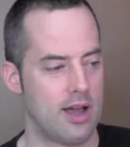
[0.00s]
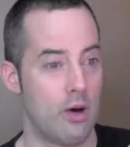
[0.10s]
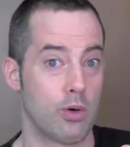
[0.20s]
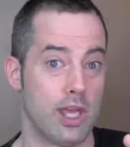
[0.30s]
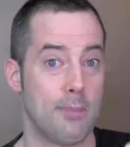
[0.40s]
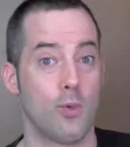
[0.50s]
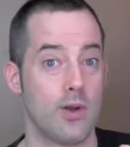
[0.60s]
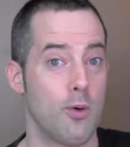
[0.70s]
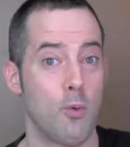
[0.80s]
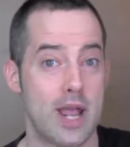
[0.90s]
uh, okay, I'm
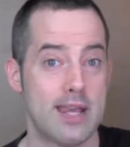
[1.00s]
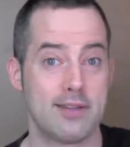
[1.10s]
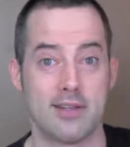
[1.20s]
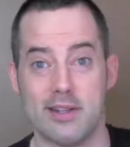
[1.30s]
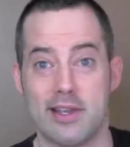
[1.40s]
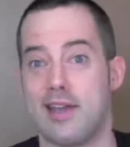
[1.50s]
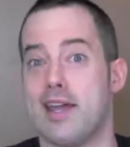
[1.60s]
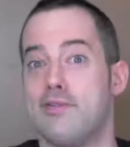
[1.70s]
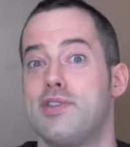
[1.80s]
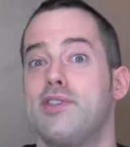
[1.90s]
going to wait and like
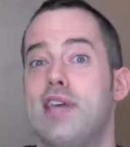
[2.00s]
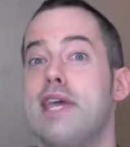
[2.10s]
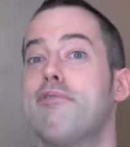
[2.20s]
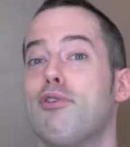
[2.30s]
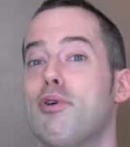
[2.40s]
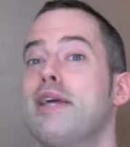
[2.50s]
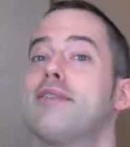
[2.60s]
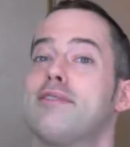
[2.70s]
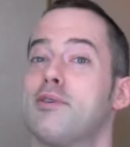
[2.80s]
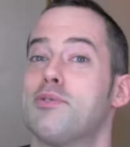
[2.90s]
kind of savor
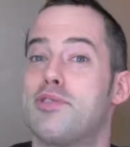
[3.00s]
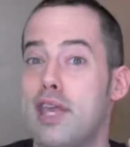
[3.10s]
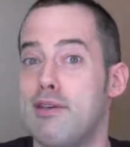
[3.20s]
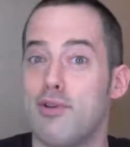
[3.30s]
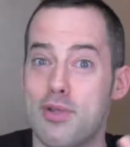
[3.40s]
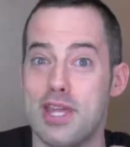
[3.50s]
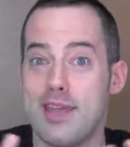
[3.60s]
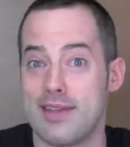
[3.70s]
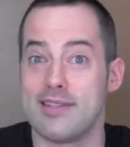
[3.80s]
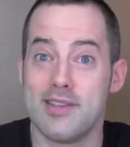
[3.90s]
it. So savor
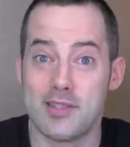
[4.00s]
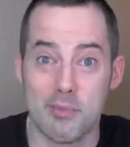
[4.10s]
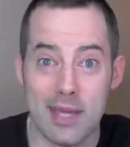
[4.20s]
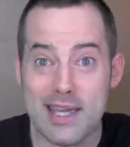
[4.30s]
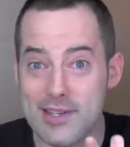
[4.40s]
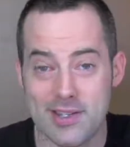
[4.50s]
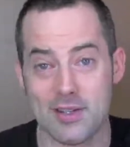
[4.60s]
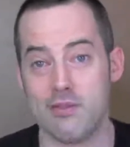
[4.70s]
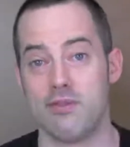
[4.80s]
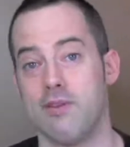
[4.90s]
the
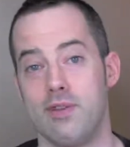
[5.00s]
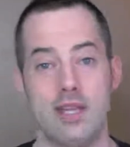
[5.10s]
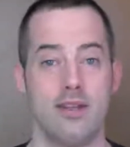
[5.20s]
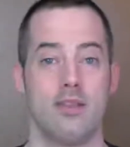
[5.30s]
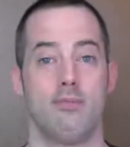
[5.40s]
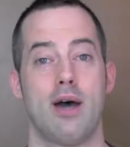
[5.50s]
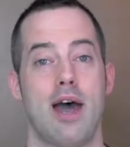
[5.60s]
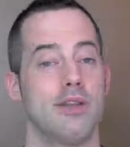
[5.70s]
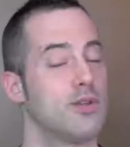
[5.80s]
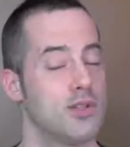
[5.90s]
anticipation of, of eating the
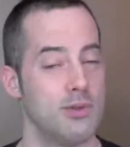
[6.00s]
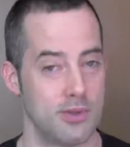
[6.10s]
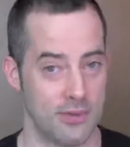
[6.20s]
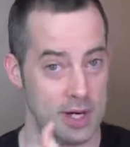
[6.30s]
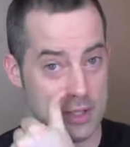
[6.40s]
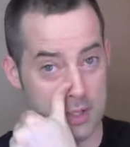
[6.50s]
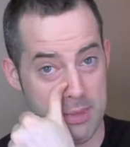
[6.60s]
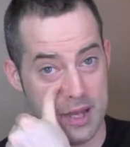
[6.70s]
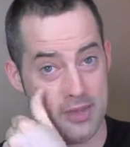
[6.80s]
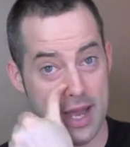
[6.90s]
pie. So she was very good
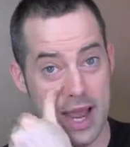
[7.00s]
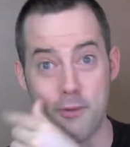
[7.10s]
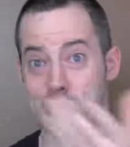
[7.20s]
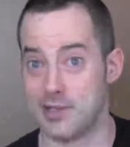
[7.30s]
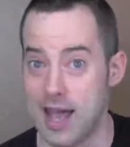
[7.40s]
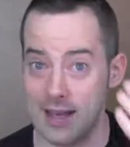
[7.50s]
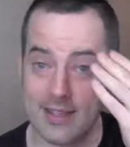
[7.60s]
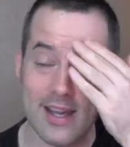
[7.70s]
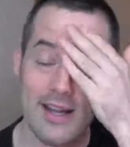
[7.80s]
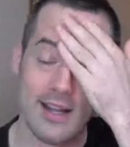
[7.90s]
about that. I was
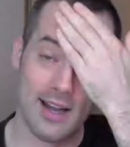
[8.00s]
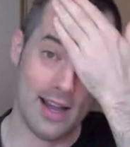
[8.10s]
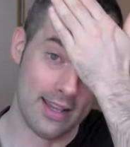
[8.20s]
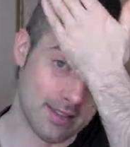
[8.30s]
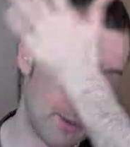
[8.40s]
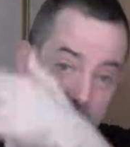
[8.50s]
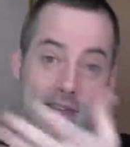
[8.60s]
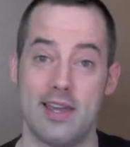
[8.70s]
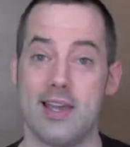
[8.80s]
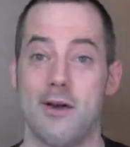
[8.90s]
not, uh, as I was
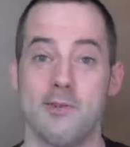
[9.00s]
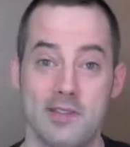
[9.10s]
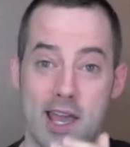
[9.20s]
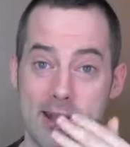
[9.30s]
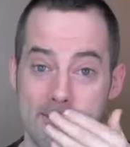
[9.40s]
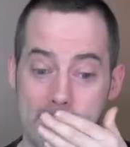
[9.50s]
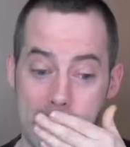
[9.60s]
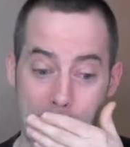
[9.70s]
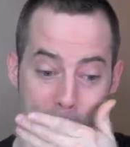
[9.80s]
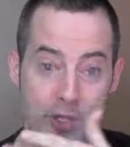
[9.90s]
saying, I was kind of
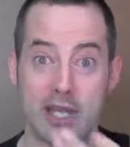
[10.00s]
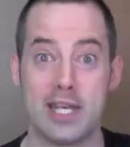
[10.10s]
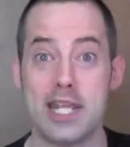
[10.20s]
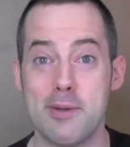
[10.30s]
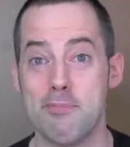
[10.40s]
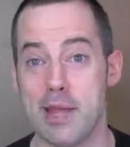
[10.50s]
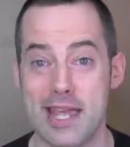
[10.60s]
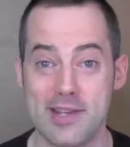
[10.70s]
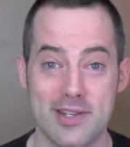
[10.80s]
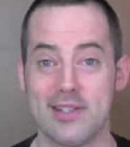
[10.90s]
uh, like an
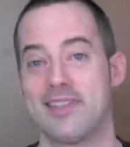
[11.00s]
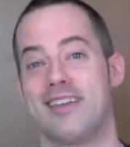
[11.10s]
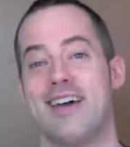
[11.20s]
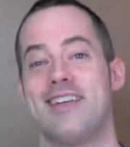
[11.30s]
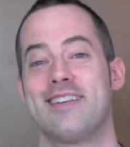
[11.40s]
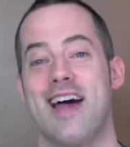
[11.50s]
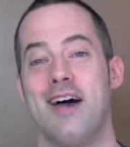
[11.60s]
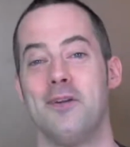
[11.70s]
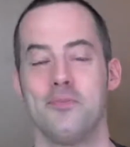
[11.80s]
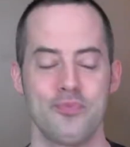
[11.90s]
impatient kind of
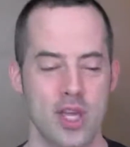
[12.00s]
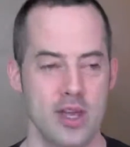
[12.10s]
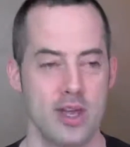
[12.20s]
child.